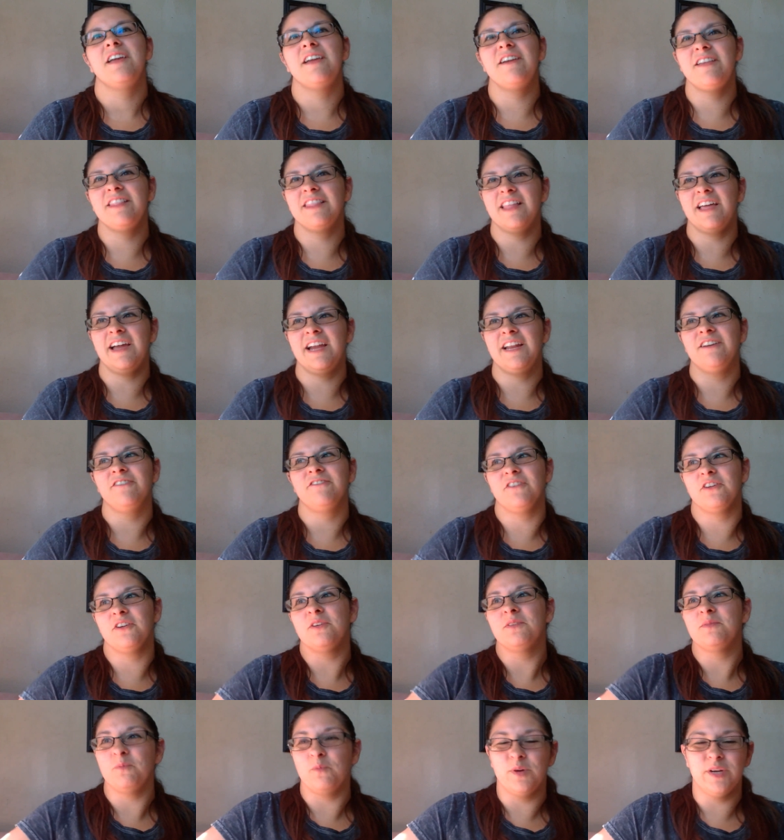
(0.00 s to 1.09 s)
in line
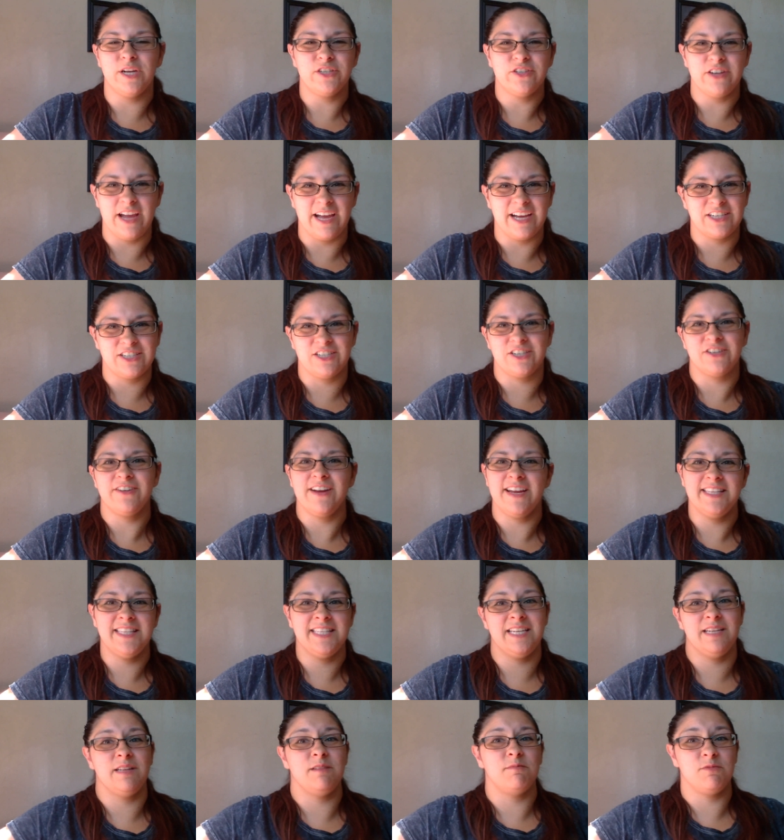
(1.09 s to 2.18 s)
for one attraction.
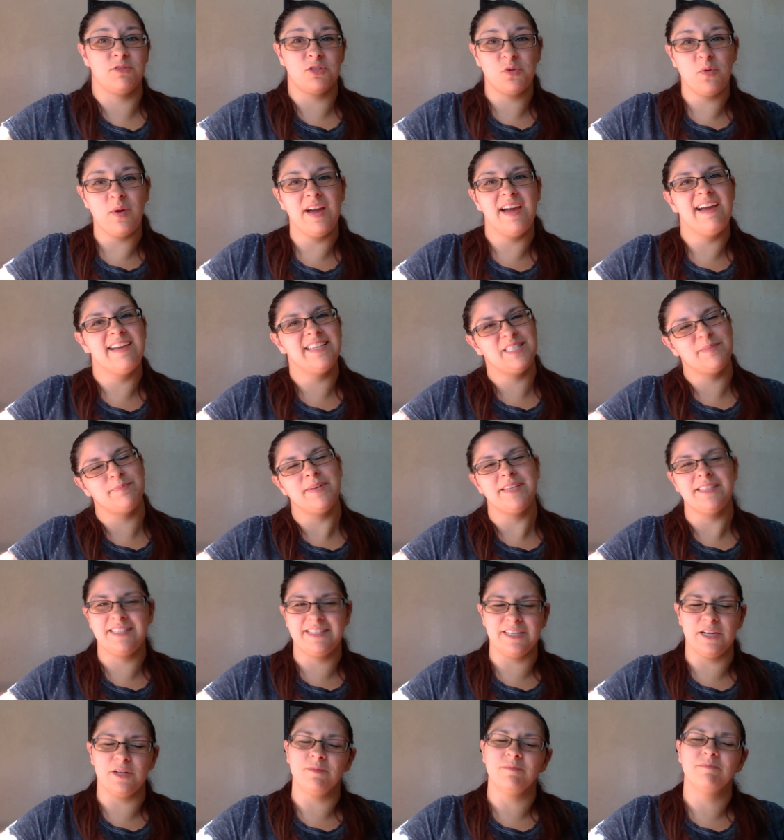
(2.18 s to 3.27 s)
Granted, it's twice, but
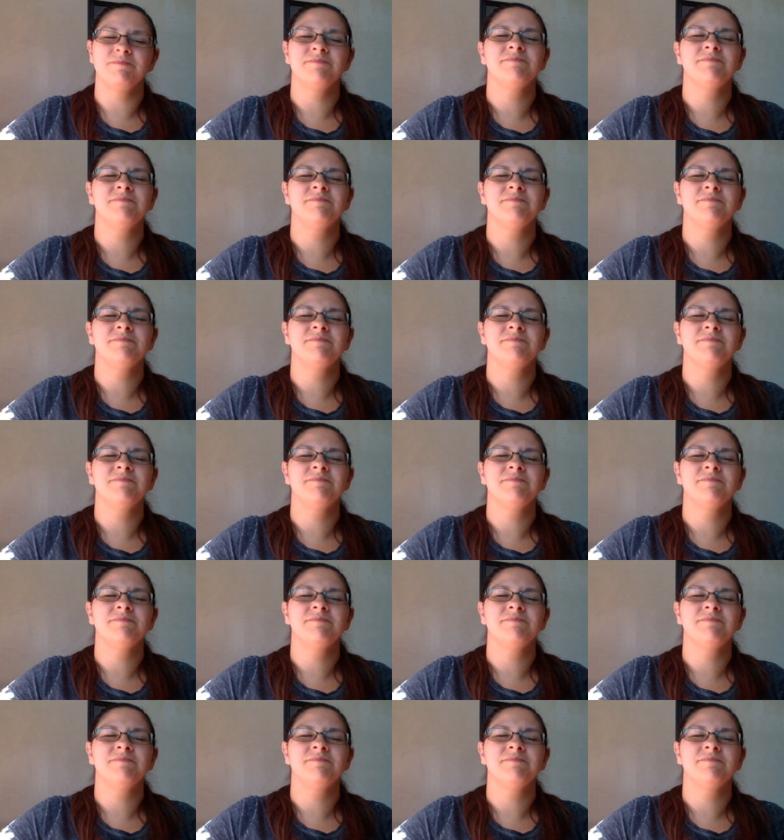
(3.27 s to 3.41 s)
still.